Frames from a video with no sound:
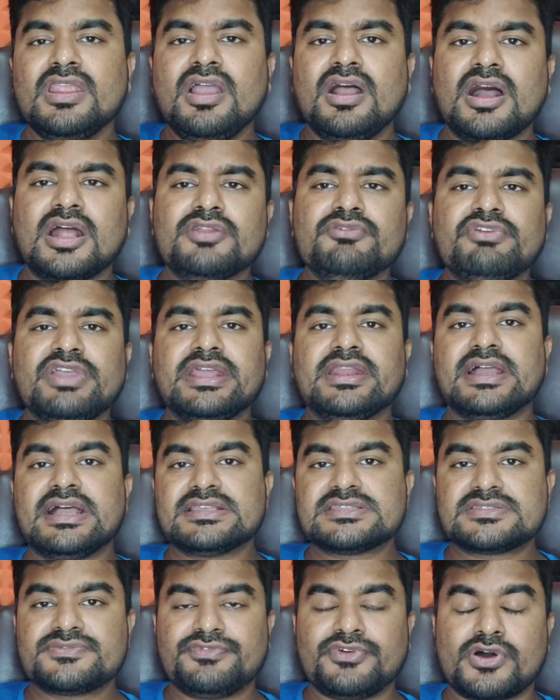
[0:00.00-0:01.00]
And
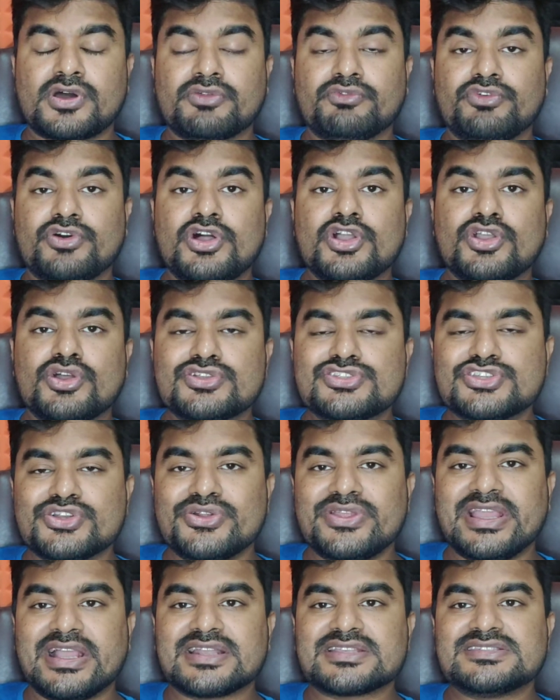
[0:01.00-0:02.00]
whereas for Virgo
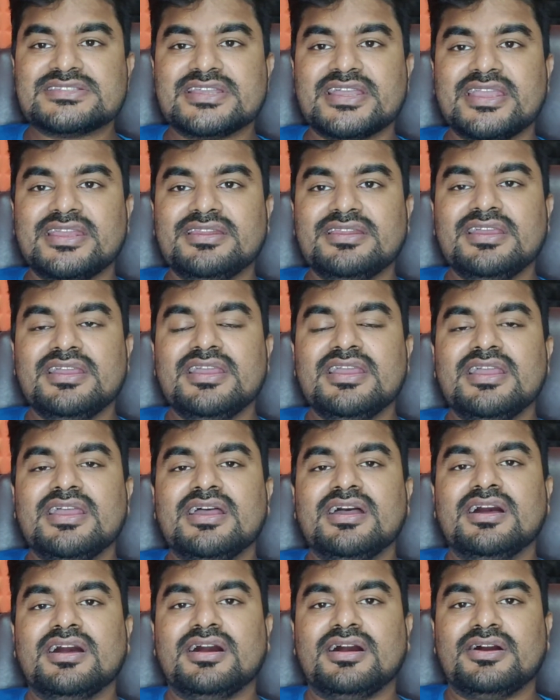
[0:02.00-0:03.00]
zodiac sign,
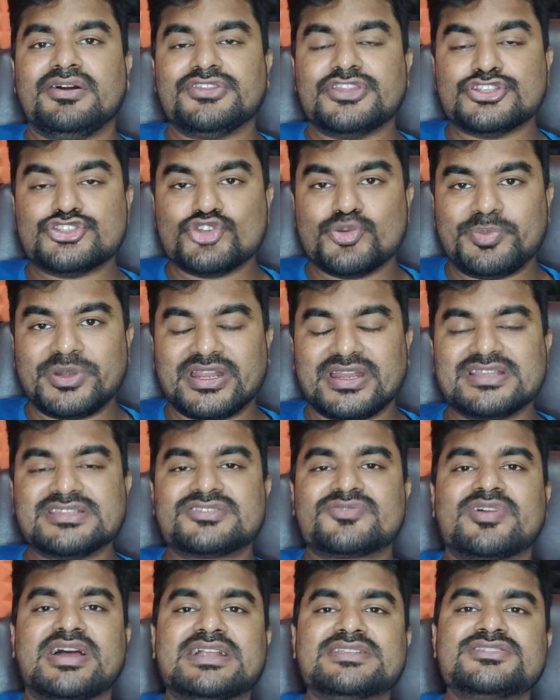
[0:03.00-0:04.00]
the Jupiter is
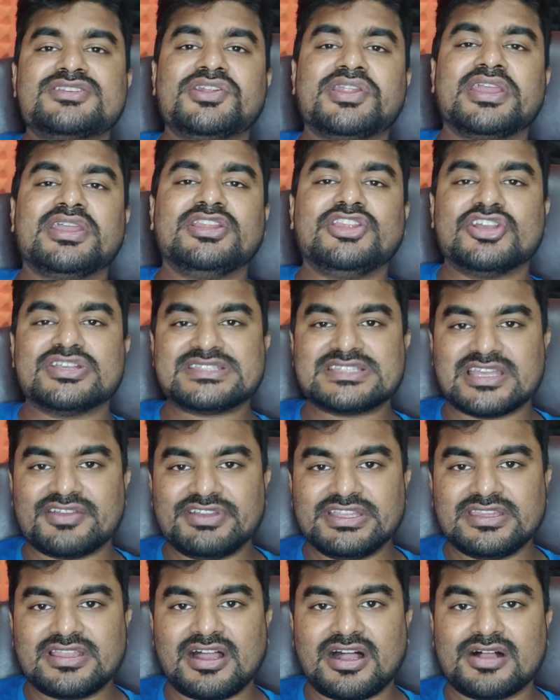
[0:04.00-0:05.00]
transiting in your
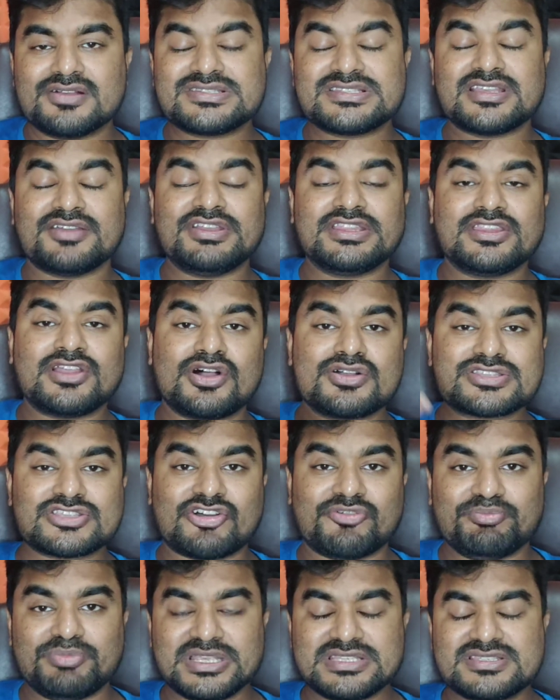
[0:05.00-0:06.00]
7th house
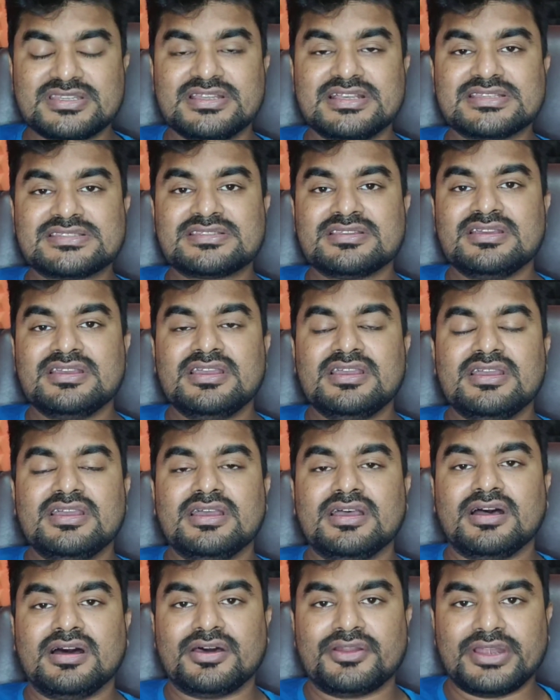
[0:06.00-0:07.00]
of business,
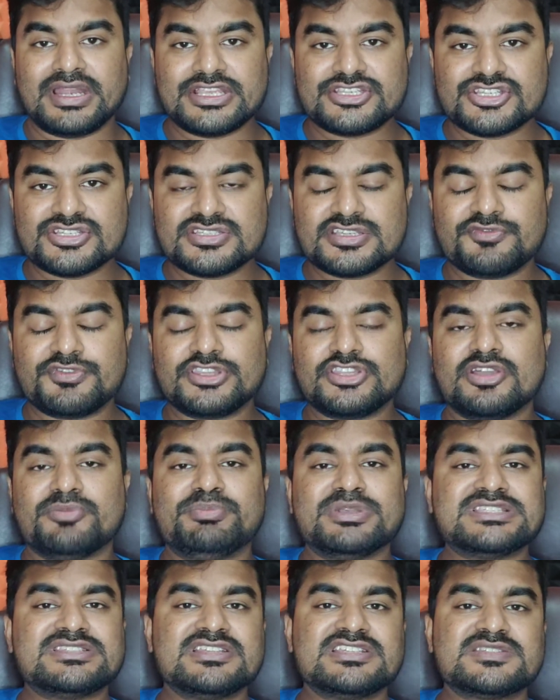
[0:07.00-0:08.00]
relationship with your
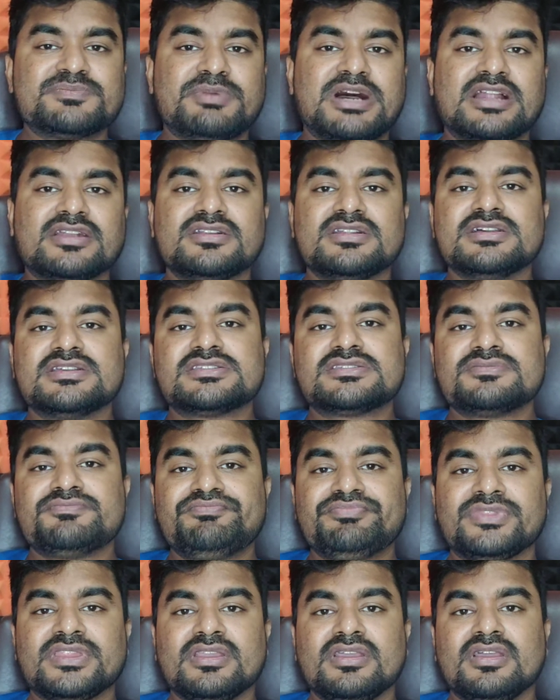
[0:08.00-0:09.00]
business partners,
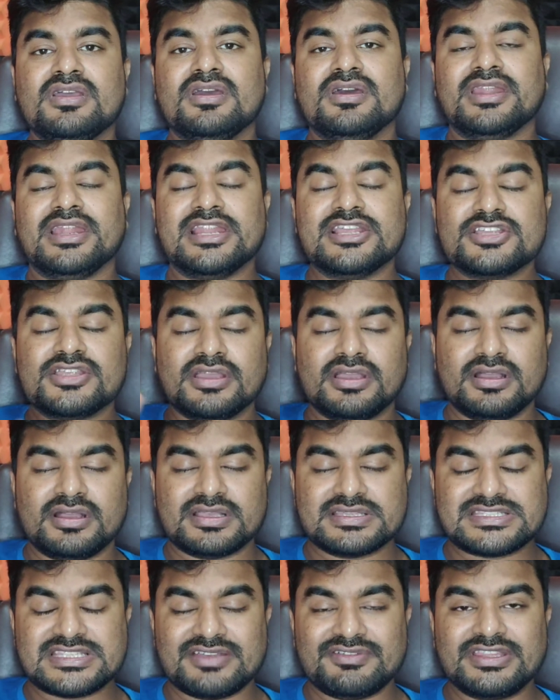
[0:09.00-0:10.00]

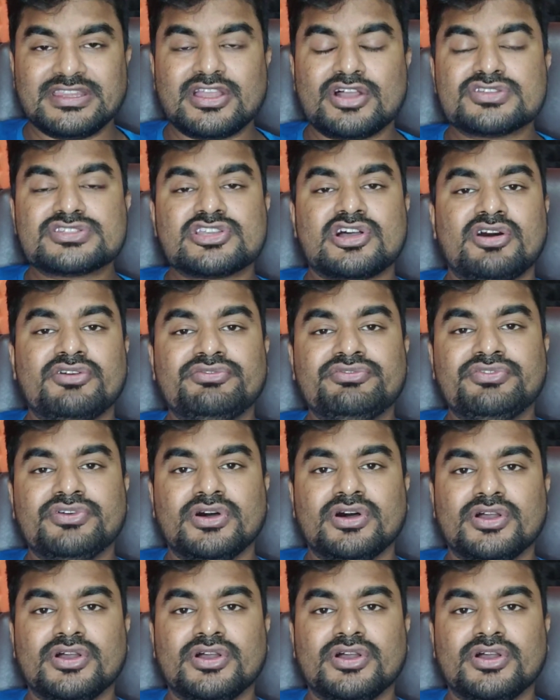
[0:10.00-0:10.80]
7th house of